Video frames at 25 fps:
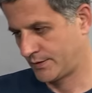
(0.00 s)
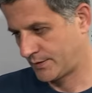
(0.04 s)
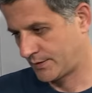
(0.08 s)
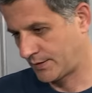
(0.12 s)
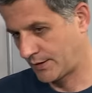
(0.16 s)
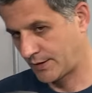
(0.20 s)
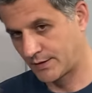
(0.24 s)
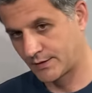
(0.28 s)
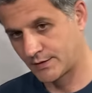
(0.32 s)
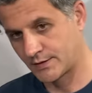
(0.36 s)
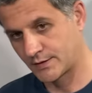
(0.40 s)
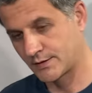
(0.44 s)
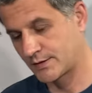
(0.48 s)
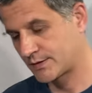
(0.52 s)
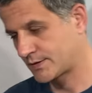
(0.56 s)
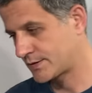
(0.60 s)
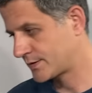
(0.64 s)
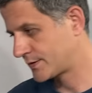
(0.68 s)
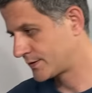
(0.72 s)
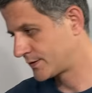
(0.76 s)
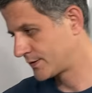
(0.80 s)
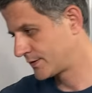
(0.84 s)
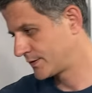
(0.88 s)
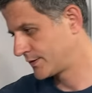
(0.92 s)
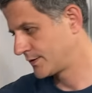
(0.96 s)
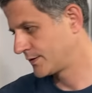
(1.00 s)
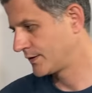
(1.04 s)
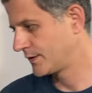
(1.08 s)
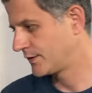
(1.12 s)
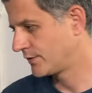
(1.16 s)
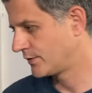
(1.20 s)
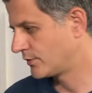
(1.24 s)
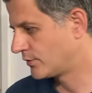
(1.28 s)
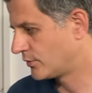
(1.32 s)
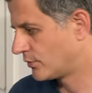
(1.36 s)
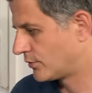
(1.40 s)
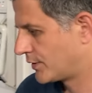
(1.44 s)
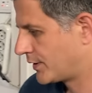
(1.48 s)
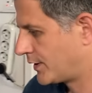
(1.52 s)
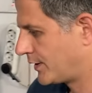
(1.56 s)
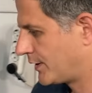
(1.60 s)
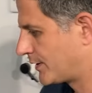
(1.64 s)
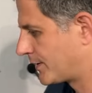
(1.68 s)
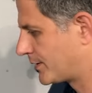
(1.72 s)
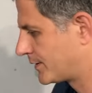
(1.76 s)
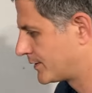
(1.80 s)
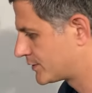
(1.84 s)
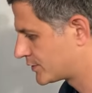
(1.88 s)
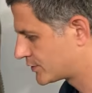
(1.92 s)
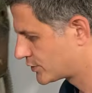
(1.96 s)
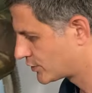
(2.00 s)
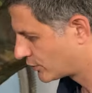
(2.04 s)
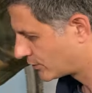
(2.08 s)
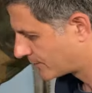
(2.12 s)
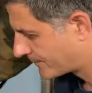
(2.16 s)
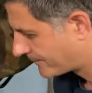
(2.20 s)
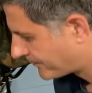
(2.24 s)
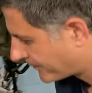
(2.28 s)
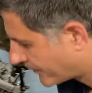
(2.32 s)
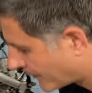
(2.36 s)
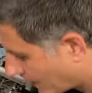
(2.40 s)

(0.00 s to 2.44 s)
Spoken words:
Let us go here. So